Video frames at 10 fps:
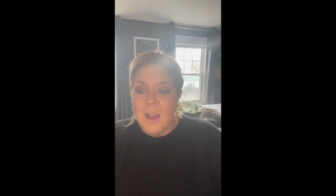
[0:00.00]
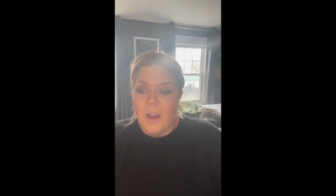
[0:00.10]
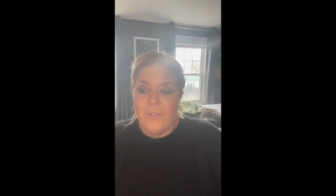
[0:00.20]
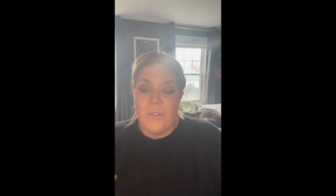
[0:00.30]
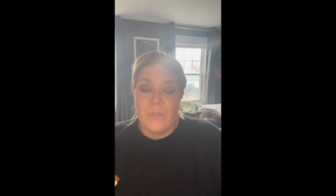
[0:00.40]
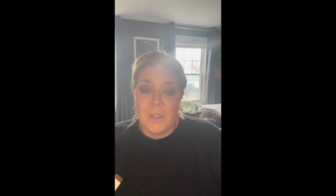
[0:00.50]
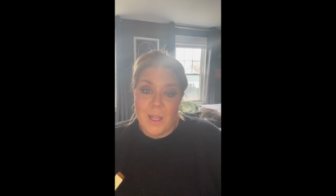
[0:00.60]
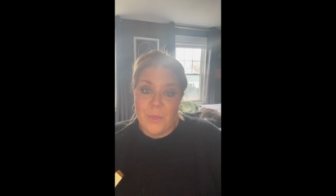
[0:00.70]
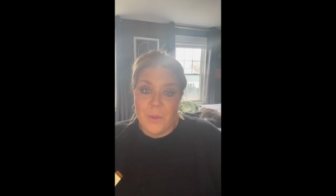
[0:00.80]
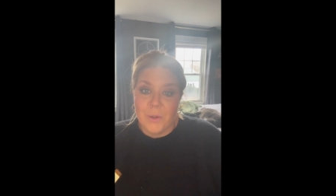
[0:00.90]
of
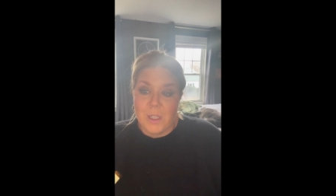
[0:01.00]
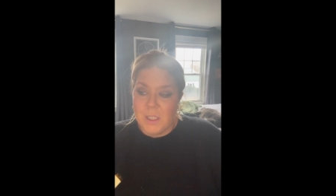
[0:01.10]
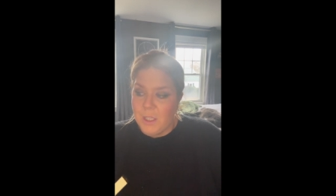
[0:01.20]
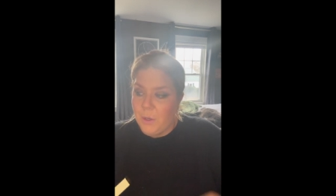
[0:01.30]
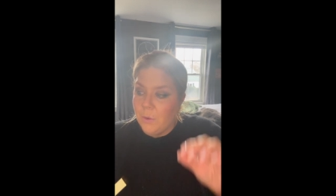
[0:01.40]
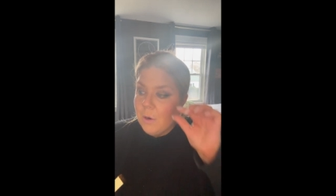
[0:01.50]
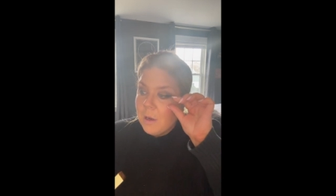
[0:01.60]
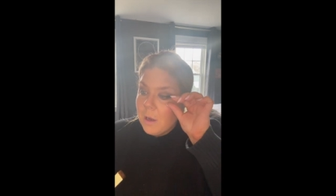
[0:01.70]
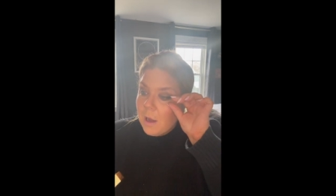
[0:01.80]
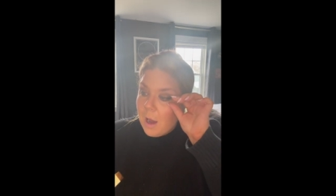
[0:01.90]
1532.
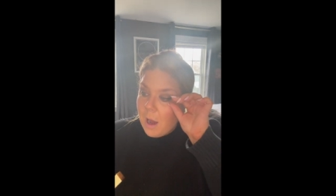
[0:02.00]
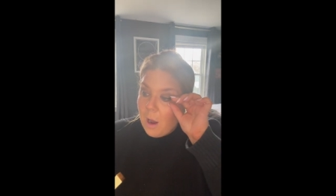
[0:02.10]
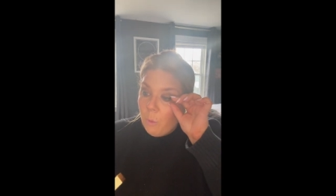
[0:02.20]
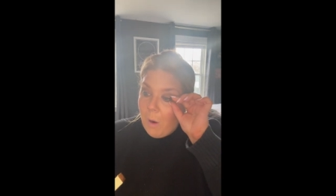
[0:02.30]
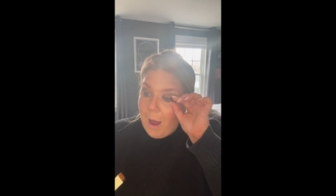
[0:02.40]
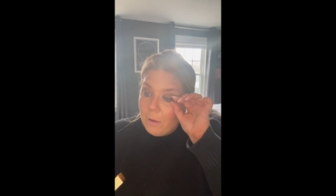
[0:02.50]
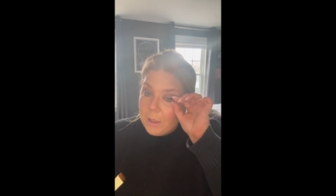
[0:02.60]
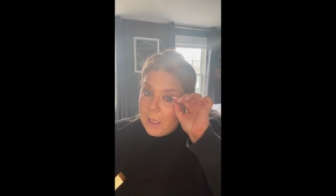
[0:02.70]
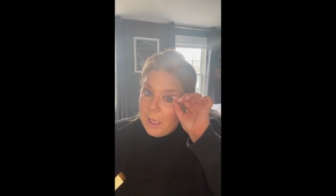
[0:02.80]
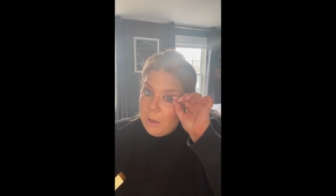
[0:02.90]
Uh, while
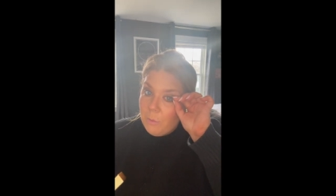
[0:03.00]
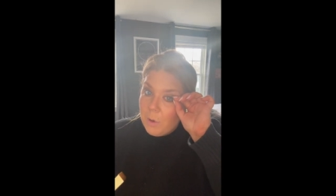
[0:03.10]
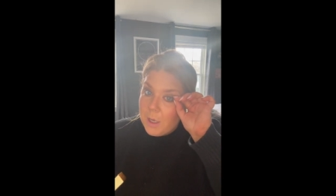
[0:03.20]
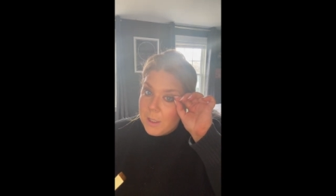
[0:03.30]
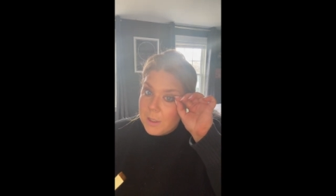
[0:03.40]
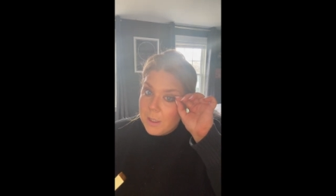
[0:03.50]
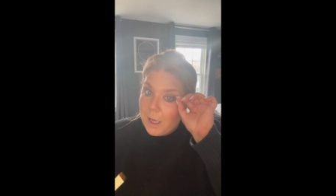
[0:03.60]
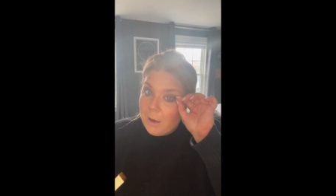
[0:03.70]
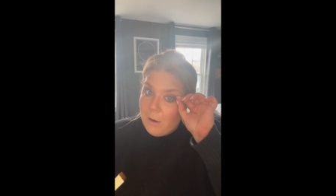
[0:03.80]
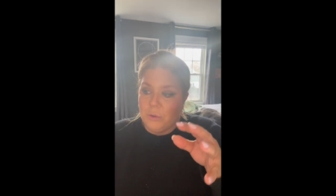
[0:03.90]
he was
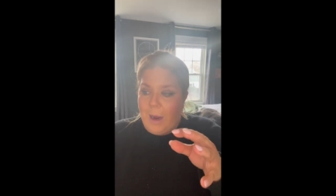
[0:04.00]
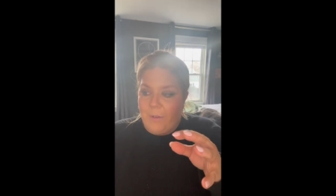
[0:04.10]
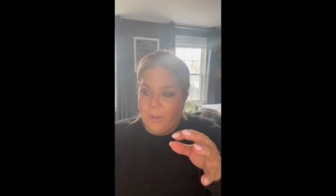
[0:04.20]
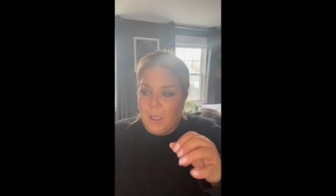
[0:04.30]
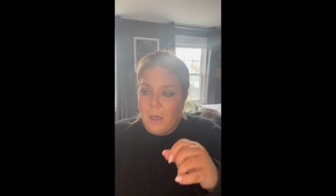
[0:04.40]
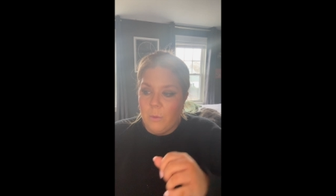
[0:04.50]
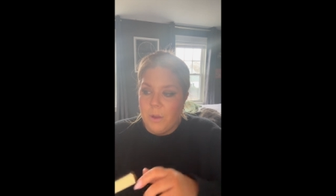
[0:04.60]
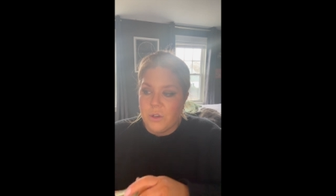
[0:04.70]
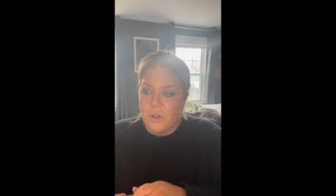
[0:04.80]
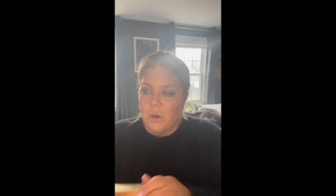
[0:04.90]
like traveling
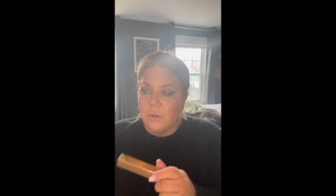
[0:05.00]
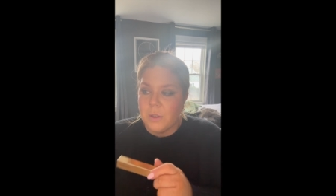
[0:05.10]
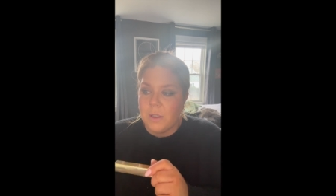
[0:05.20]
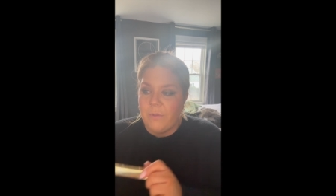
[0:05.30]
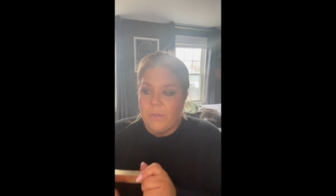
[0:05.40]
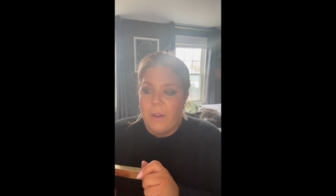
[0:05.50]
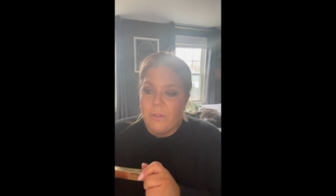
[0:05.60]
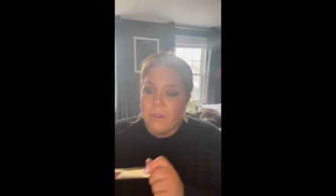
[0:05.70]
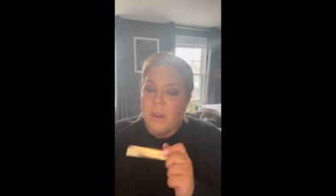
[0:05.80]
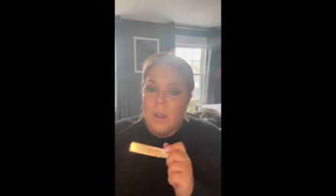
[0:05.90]
with Charles V
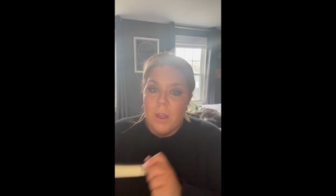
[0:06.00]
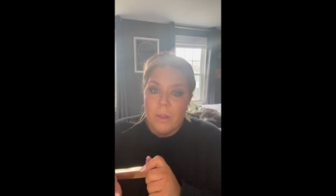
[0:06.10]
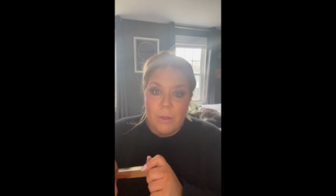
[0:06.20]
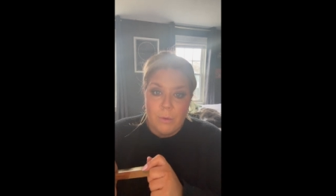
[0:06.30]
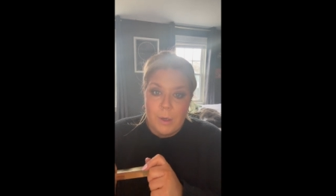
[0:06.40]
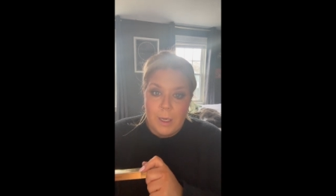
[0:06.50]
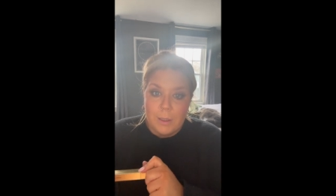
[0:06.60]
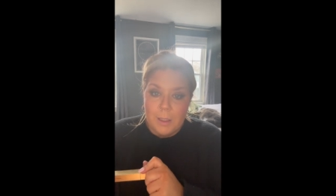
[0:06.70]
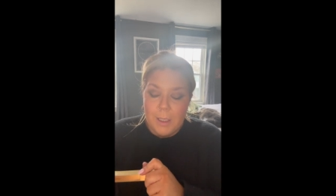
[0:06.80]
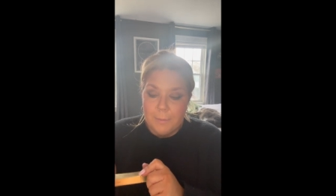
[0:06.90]
through
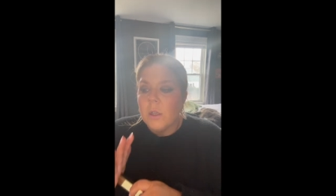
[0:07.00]
Italy.